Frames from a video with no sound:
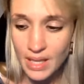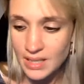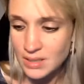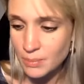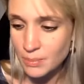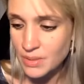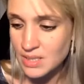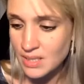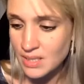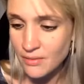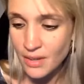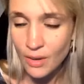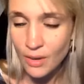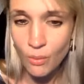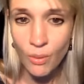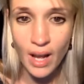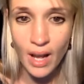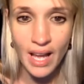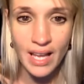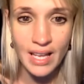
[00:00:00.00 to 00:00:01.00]

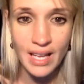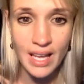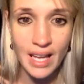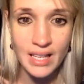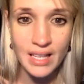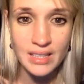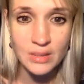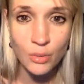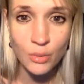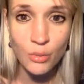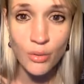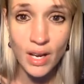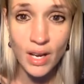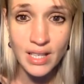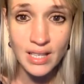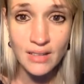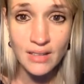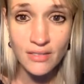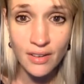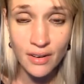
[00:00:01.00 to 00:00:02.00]
specific way and is
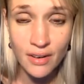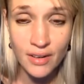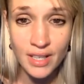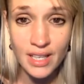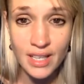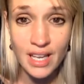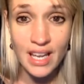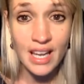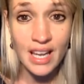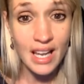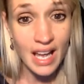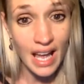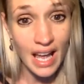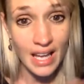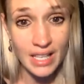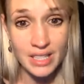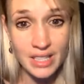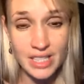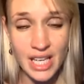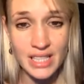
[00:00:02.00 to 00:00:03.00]
already very
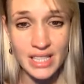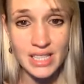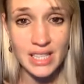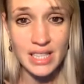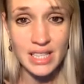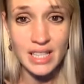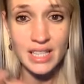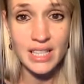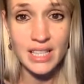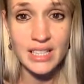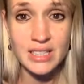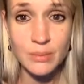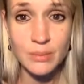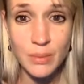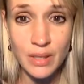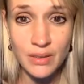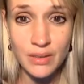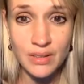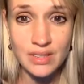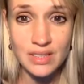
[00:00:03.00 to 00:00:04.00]
energetic and
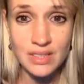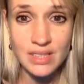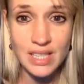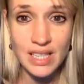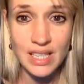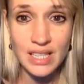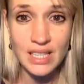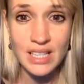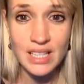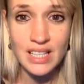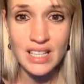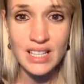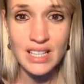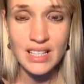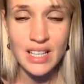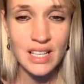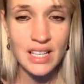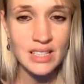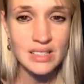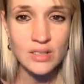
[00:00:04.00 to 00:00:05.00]
experiencing,
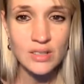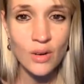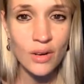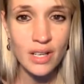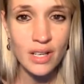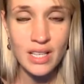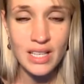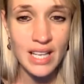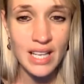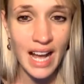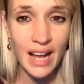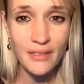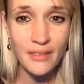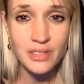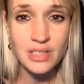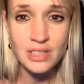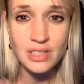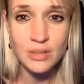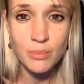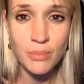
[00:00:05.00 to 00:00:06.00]
then it's not going to have
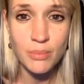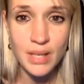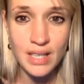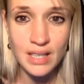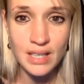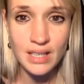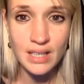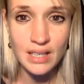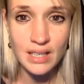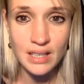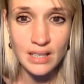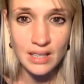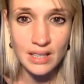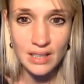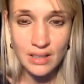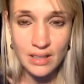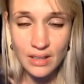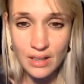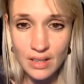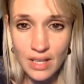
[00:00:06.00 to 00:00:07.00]
such a big
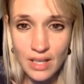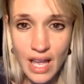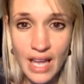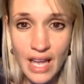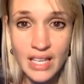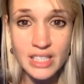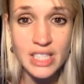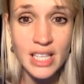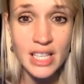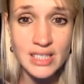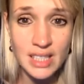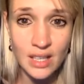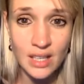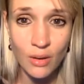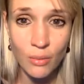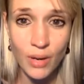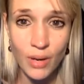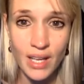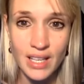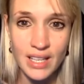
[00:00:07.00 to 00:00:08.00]
energetic
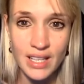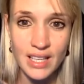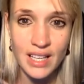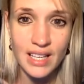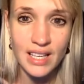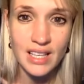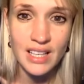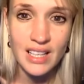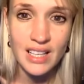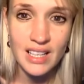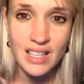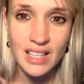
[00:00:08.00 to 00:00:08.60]
awakening.